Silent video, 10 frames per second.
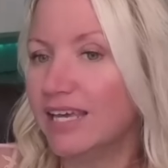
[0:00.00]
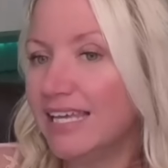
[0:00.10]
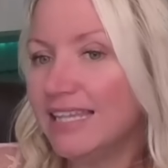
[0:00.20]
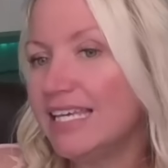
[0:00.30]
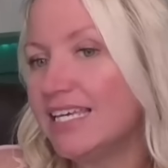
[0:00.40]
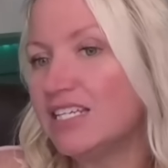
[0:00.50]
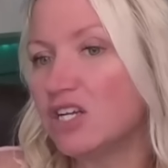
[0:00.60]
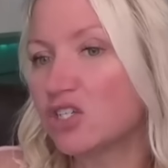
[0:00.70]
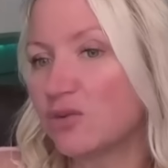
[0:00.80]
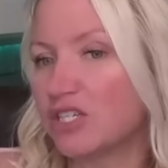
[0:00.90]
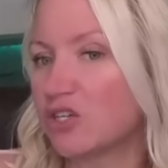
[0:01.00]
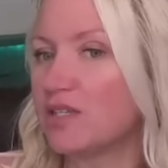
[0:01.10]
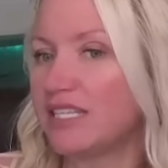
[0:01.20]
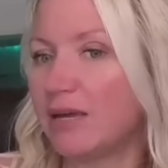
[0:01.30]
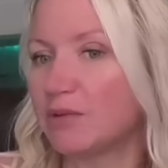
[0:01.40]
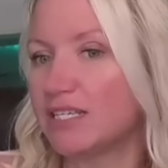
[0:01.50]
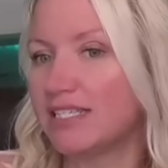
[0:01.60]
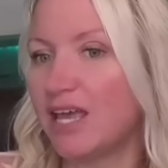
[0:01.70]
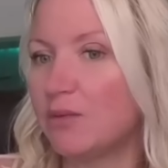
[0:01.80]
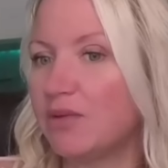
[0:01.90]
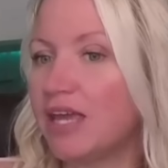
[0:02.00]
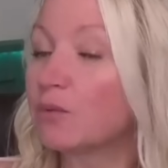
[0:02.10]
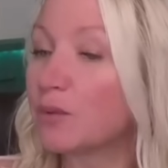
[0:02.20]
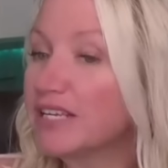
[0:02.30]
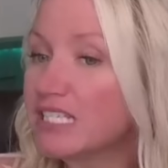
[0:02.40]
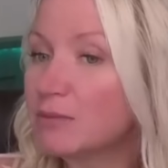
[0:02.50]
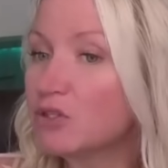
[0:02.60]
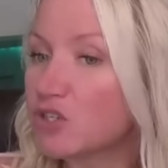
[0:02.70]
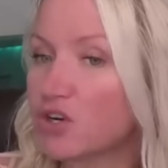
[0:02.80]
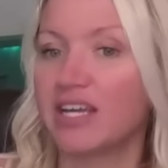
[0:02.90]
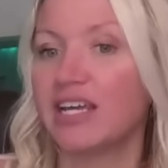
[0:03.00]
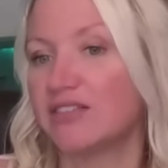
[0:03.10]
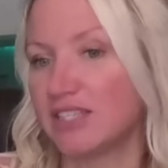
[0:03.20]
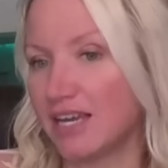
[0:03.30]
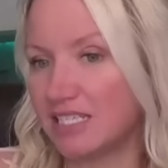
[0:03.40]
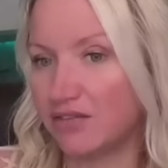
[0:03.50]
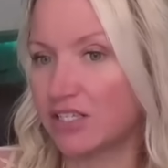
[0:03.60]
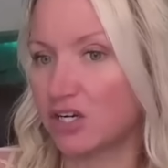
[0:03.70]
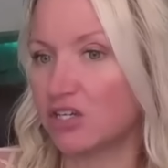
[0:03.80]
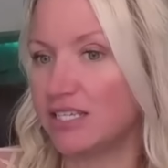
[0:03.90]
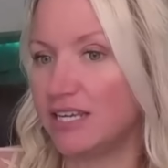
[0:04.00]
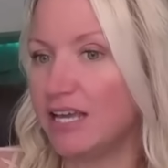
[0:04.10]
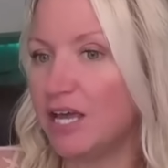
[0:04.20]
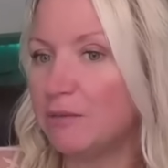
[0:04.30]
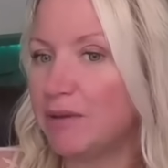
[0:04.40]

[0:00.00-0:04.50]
In the end, Dr. Rentschler was able to say with a reasonable degree of scientific certainty,